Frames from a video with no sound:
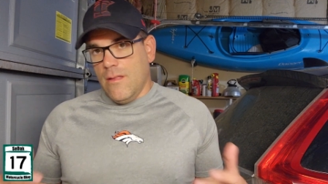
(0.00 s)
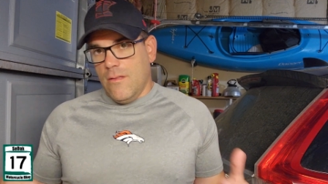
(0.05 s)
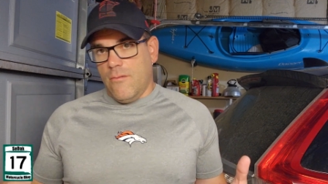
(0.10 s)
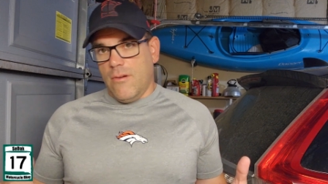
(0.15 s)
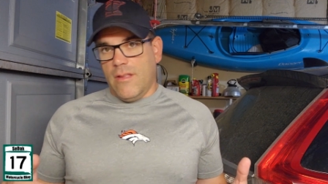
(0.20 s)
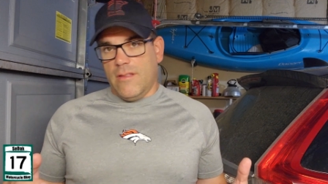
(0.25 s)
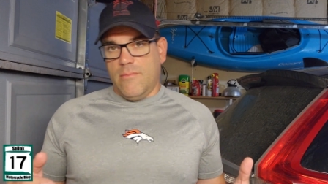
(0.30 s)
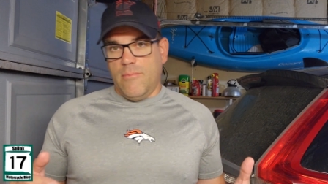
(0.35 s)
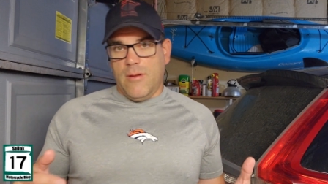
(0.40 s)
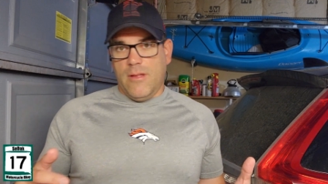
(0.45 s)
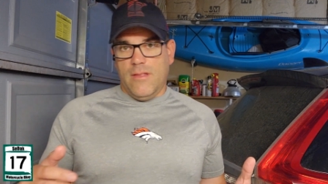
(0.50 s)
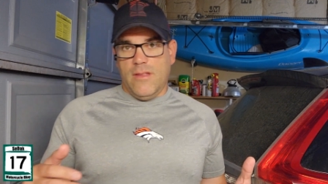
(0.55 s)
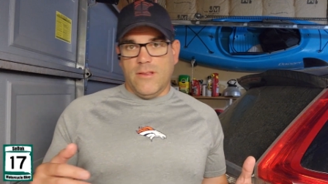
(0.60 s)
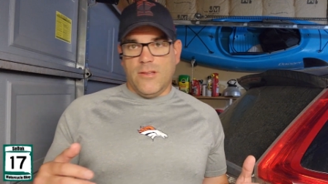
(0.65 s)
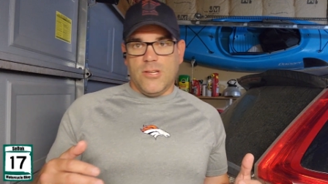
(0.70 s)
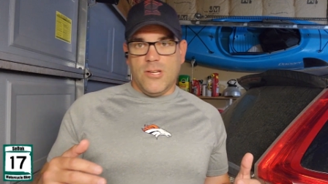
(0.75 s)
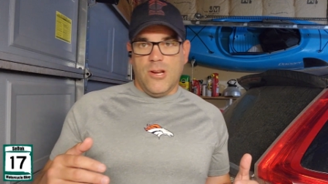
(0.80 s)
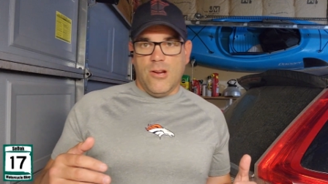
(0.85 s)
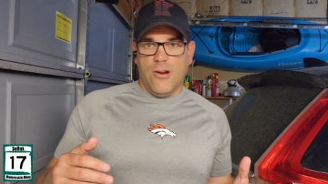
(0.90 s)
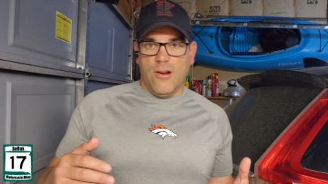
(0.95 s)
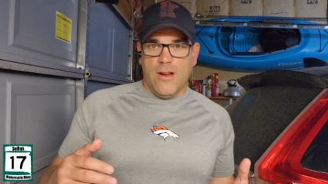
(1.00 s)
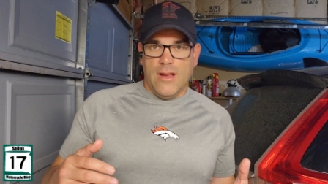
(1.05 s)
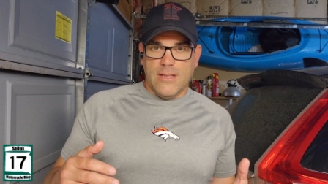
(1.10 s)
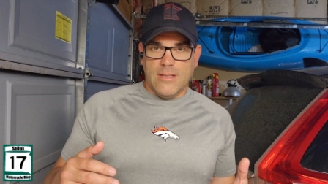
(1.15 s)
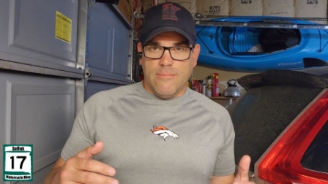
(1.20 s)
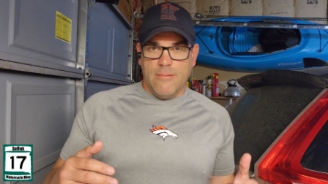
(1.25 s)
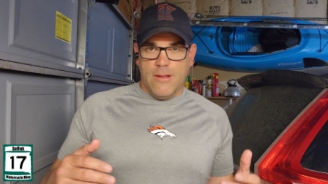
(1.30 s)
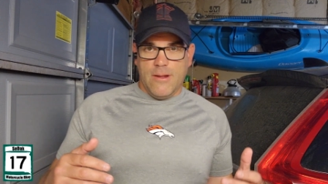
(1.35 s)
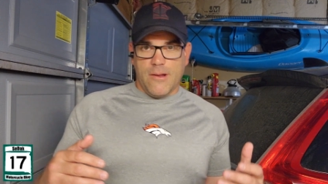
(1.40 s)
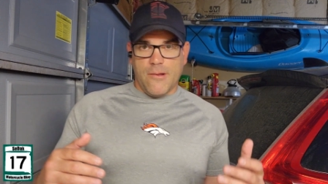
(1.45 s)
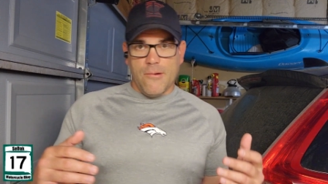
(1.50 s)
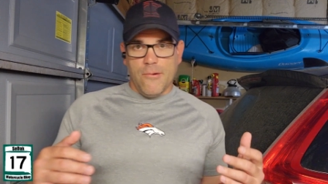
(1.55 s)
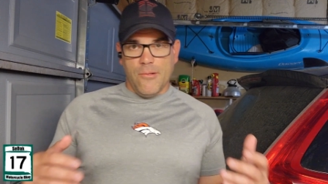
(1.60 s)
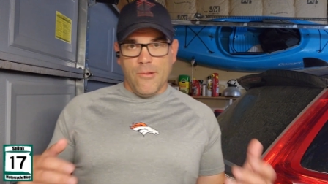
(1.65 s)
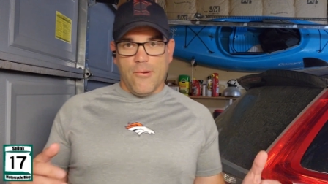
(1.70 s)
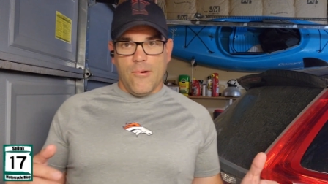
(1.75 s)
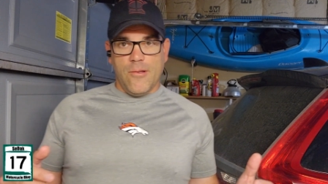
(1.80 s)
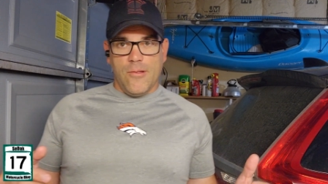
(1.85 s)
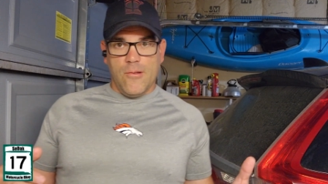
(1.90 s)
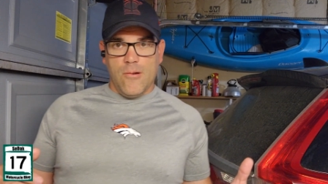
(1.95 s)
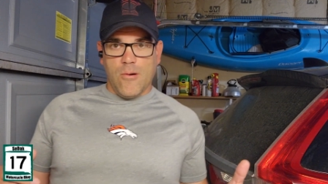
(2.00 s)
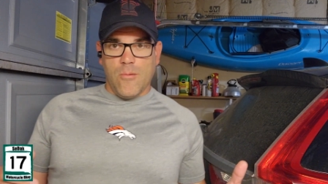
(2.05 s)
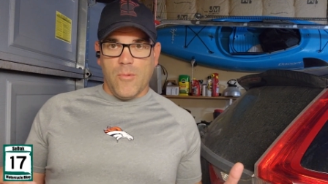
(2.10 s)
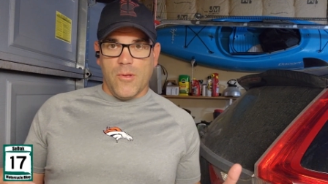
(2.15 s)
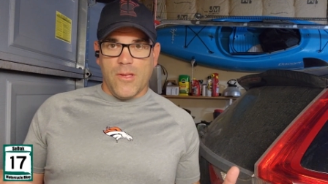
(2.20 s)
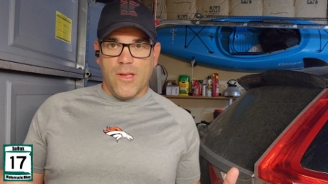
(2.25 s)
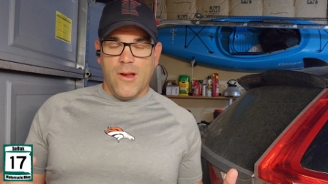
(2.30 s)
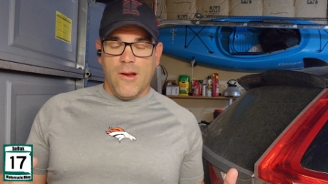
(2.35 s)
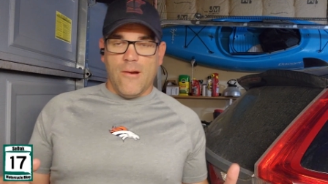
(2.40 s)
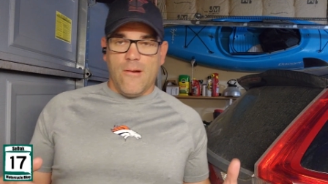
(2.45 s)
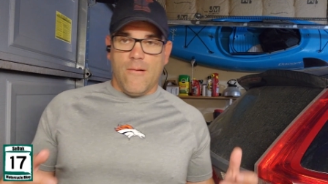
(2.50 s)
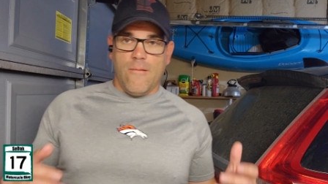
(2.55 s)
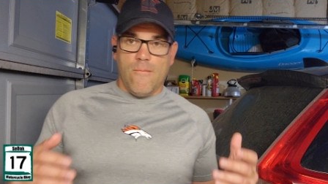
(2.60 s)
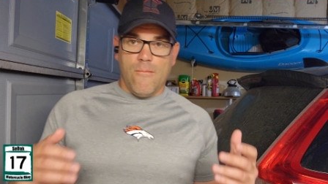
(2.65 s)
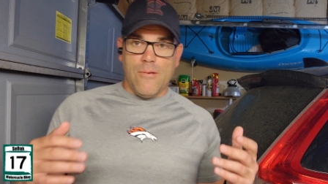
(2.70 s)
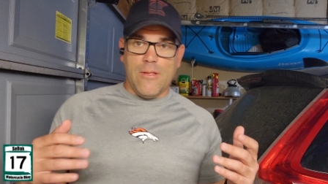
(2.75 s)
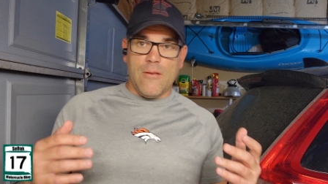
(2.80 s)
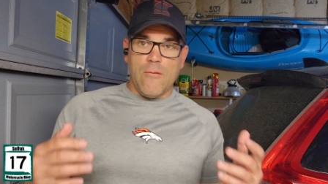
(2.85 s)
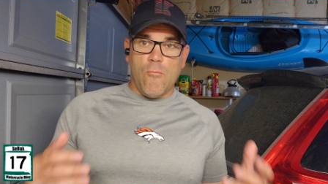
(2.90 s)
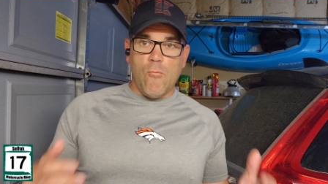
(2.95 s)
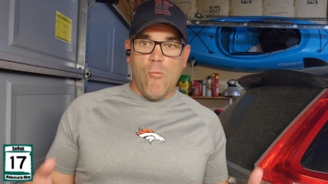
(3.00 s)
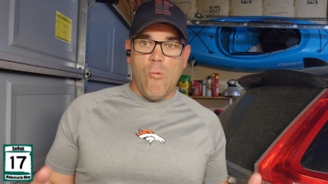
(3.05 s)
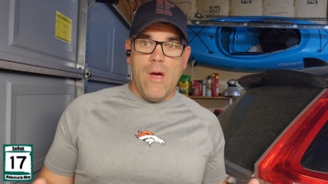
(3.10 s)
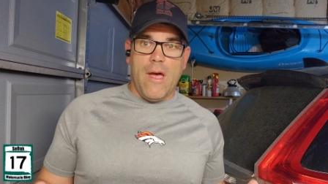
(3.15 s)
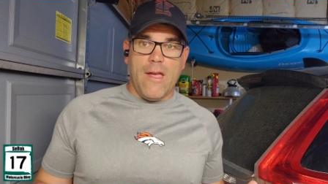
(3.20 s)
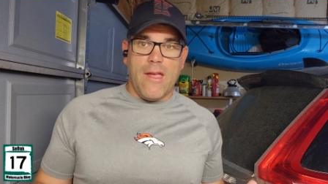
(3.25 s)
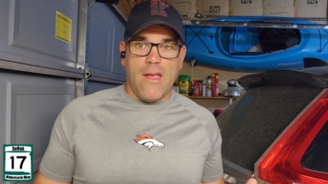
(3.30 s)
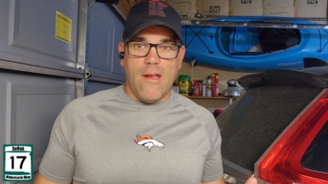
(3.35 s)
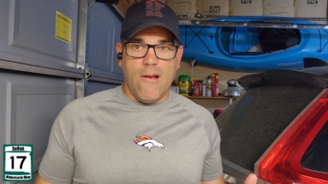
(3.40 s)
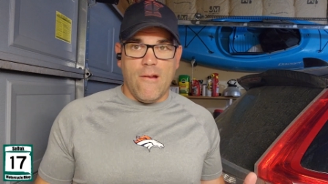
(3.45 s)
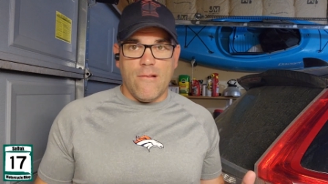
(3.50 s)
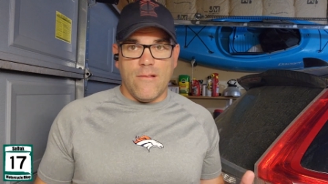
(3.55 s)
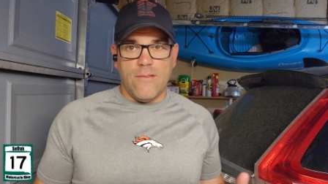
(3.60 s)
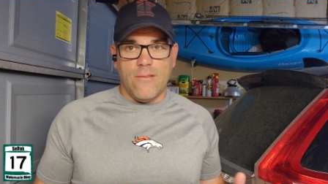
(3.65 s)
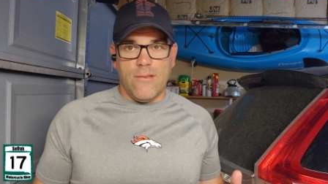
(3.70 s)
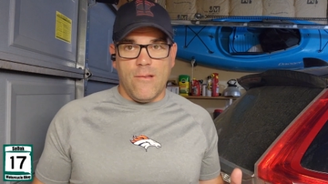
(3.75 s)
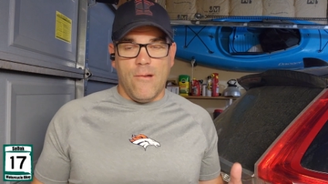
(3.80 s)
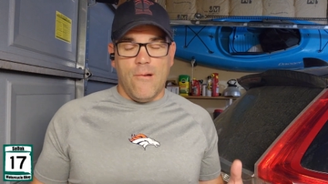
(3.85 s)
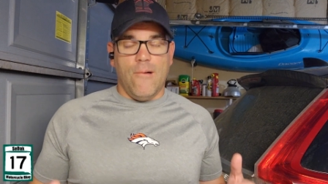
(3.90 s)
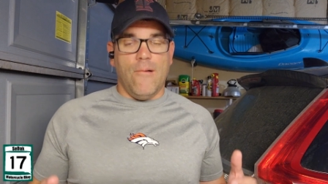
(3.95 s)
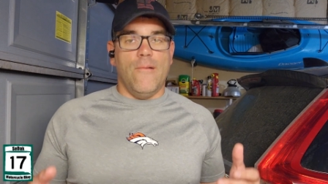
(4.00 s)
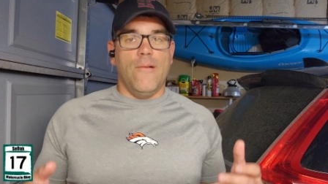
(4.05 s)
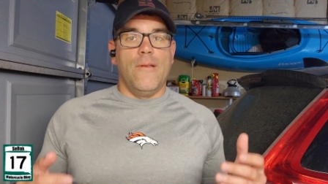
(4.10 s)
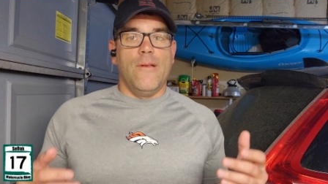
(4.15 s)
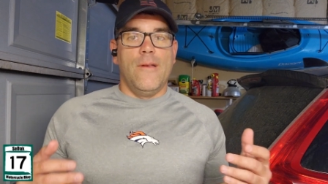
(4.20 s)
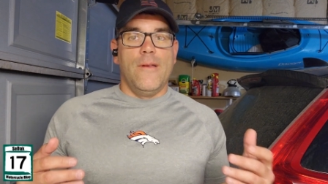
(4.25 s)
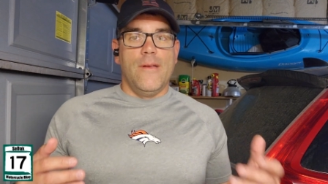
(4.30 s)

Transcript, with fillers: The way it's been this year, it's been a cooler than normal year, really wet year. So